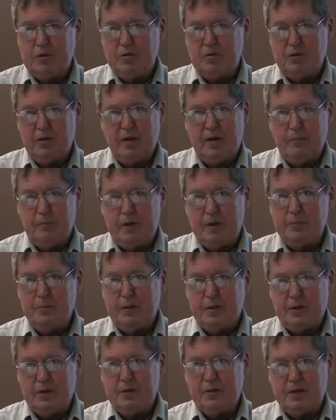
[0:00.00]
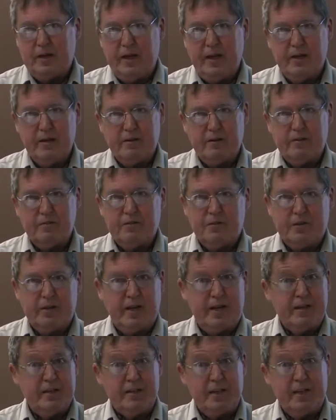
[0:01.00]
you thought might be a good candidate for
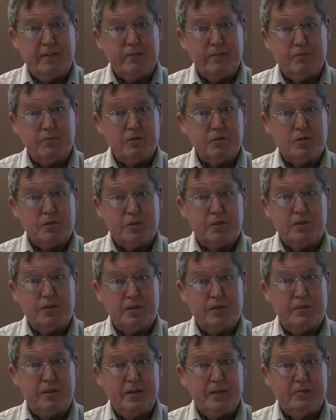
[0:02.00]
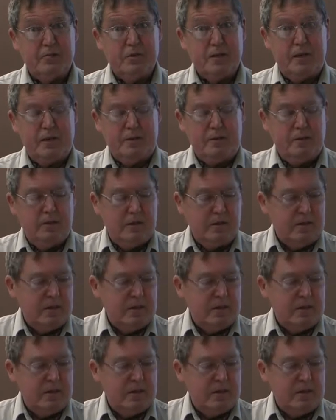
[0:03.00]
that, David would certainly be the one.